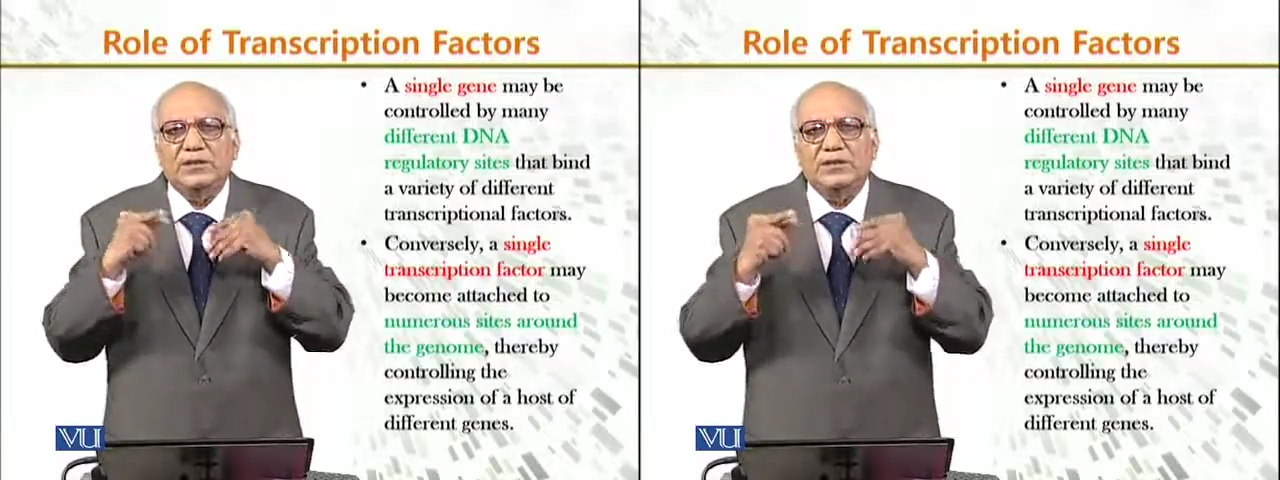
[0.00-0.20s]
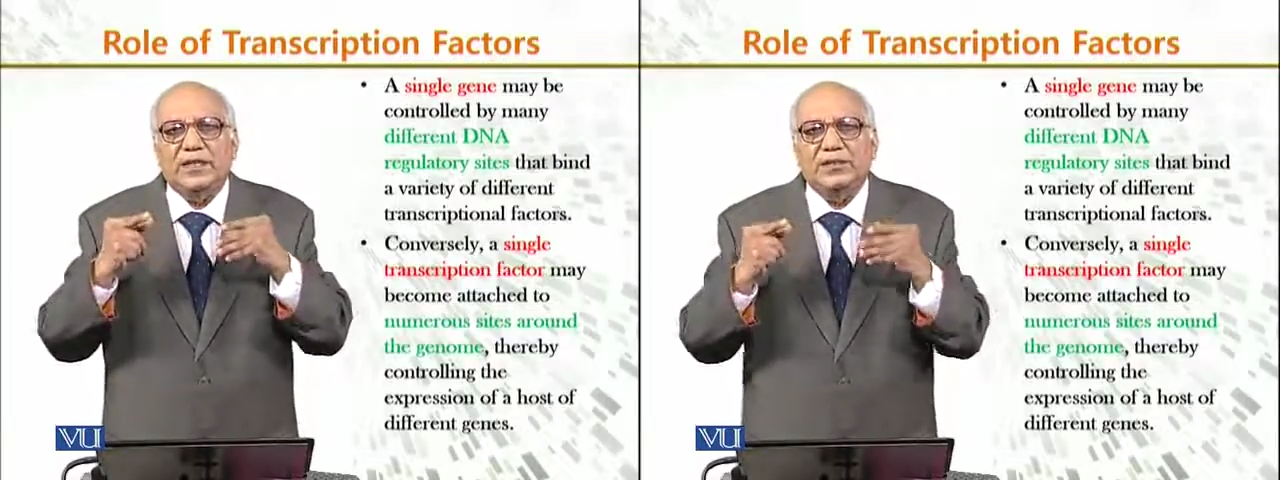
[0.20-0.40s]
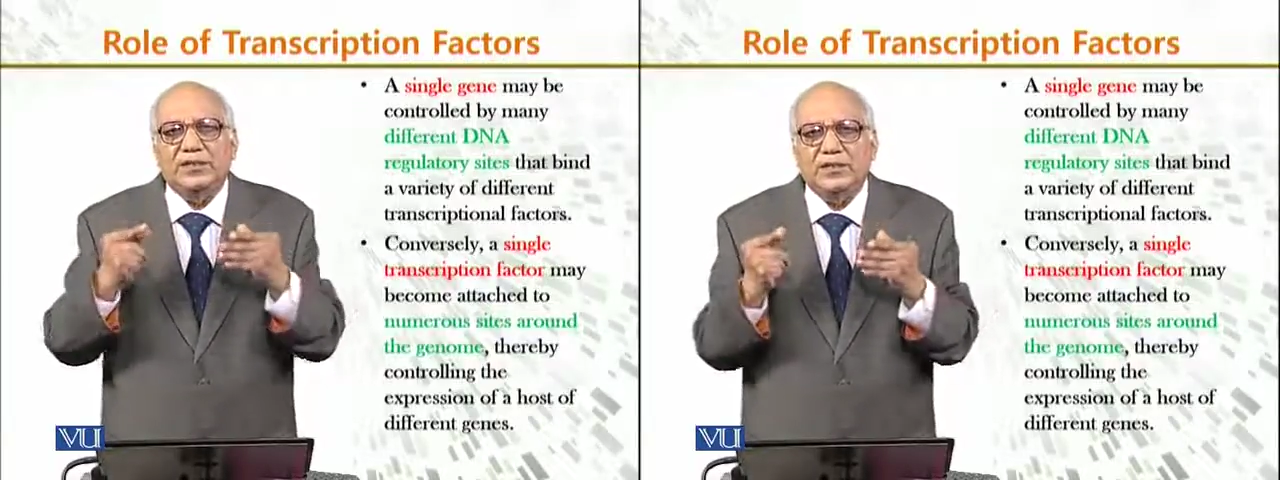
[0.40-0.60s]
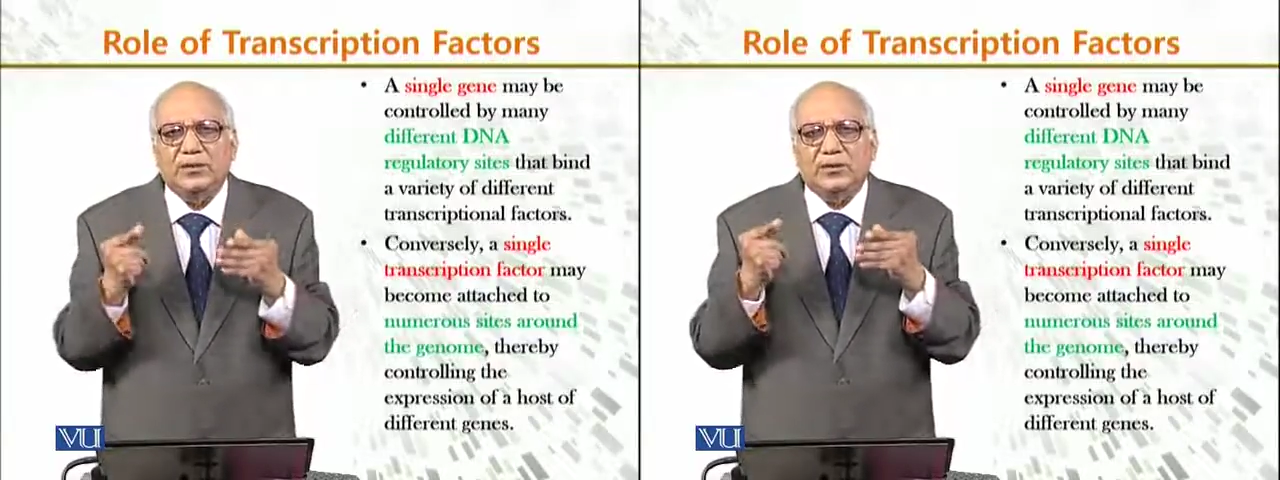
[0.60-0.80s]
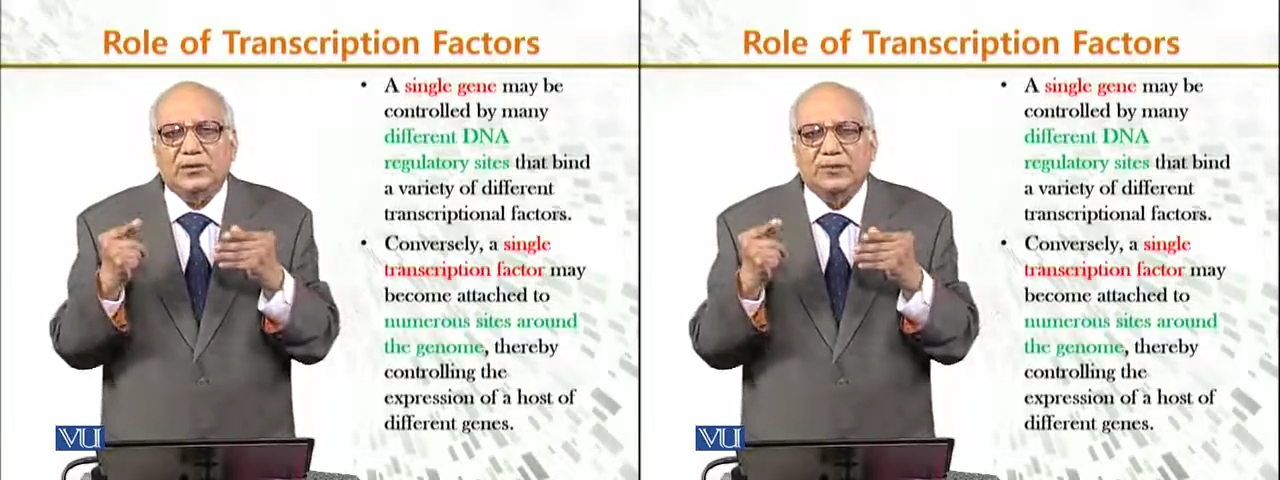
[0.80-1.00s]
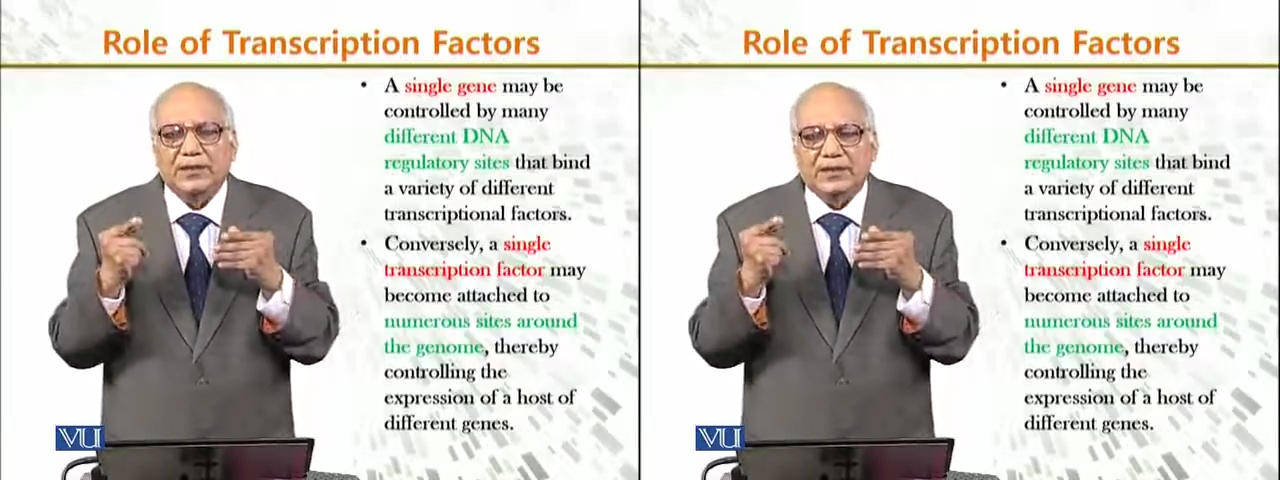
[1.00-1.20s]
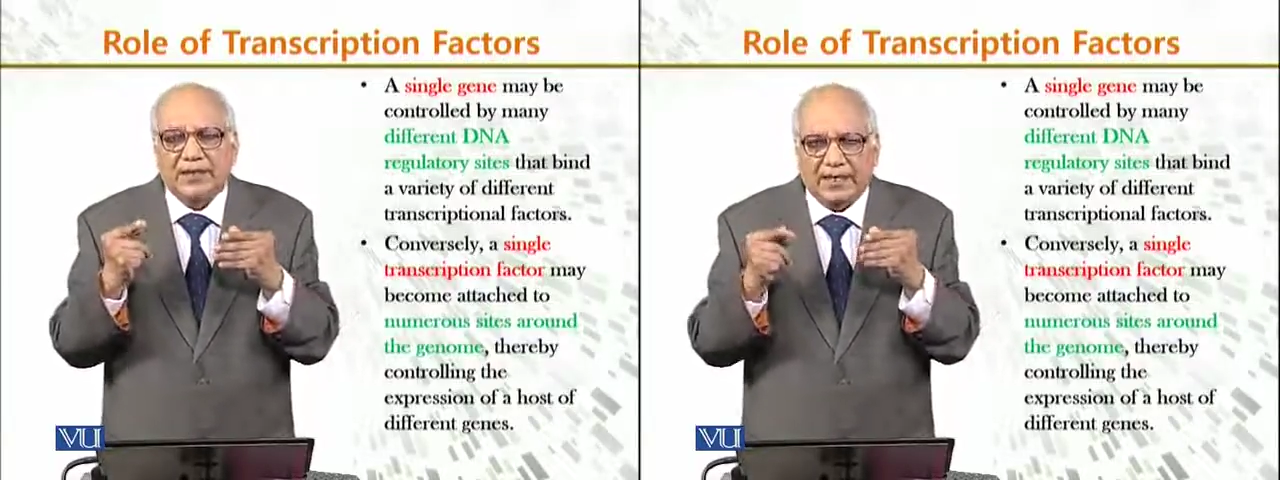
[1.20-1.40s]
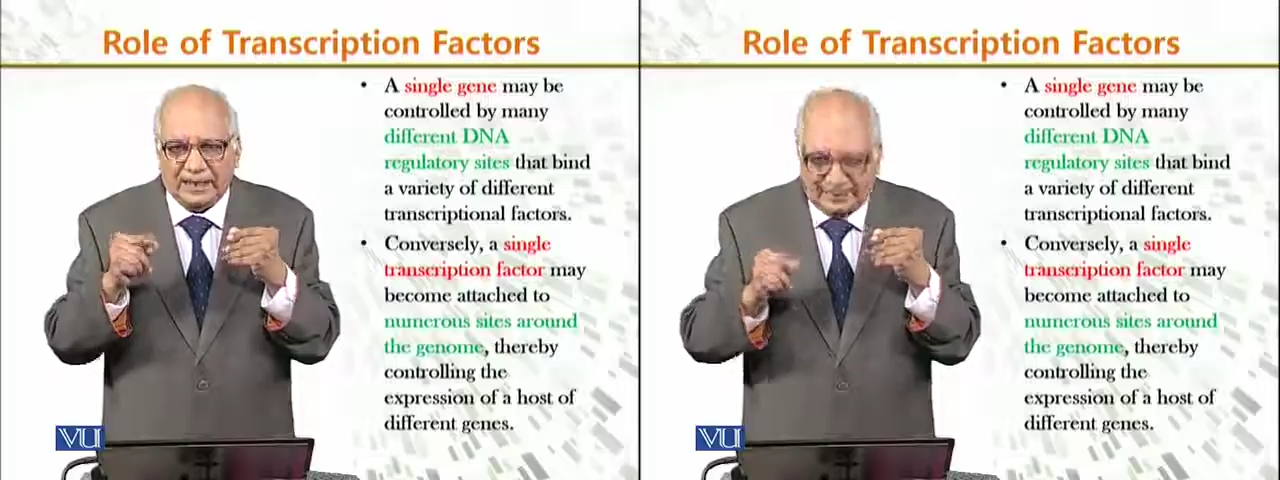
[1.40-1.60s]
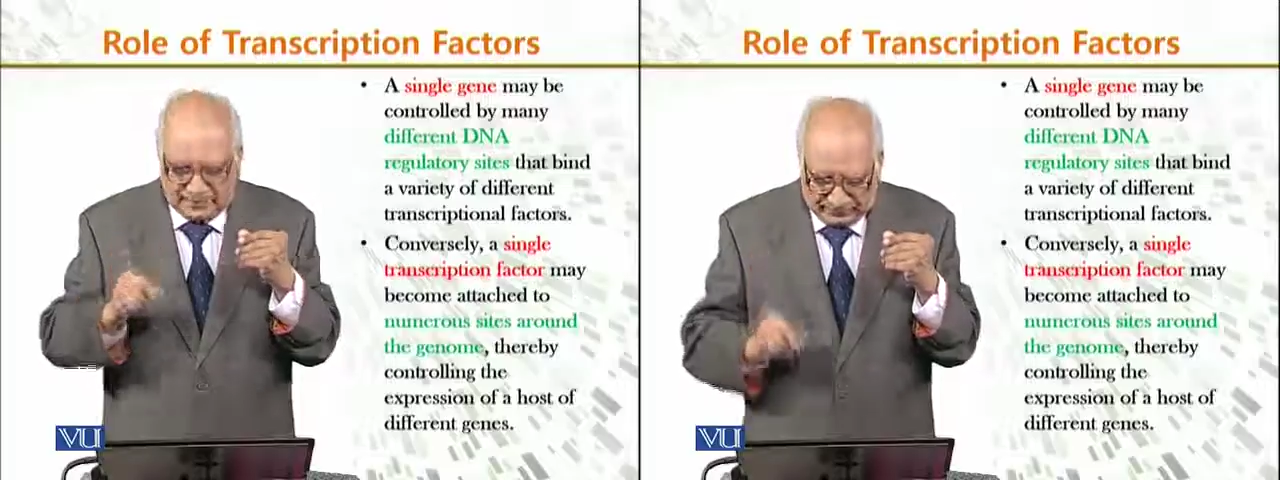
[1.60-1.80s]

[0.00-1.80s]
the genome and